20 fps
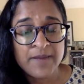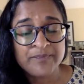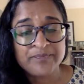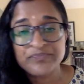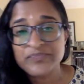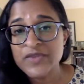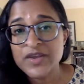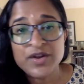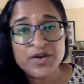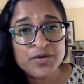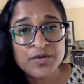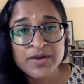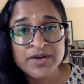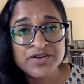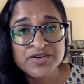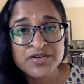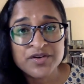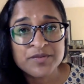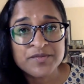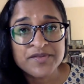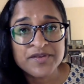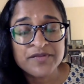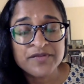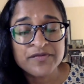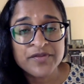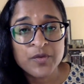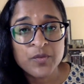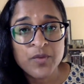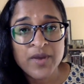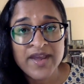um, you know, in terms of
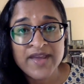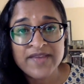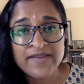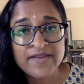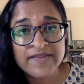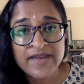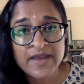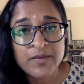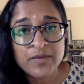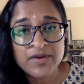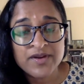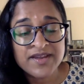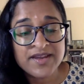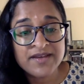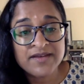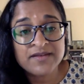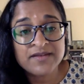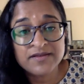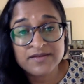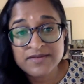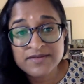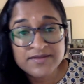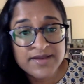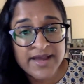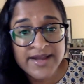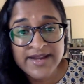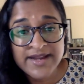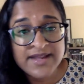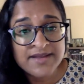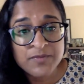the way that they would kill
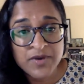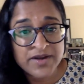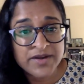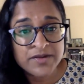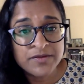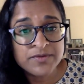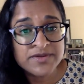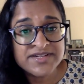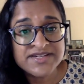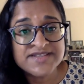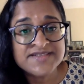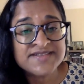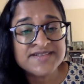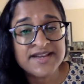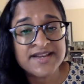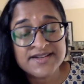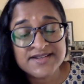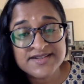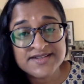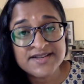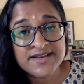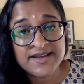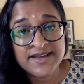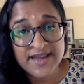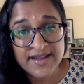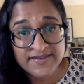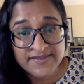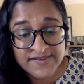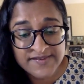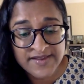anyone who would dissent
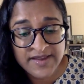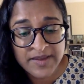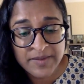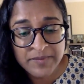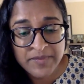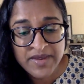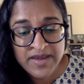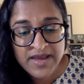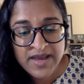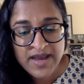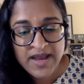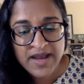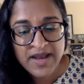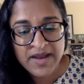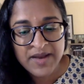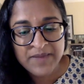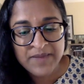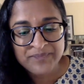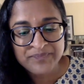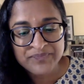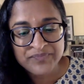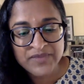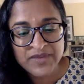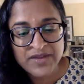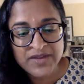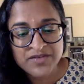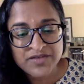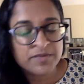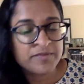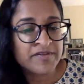against them, um,
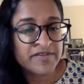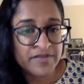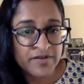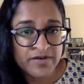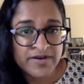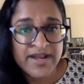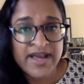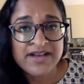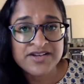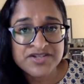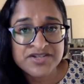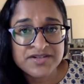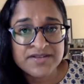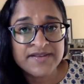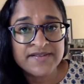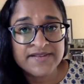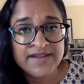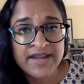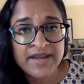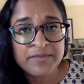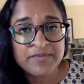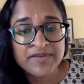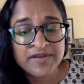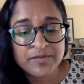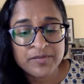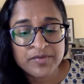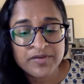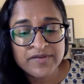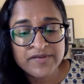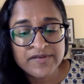in terms of their nationalist aims
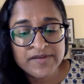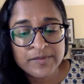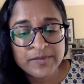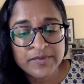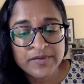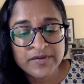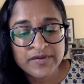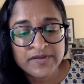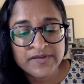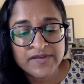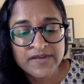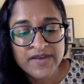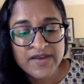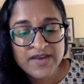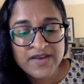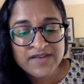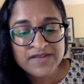and principles.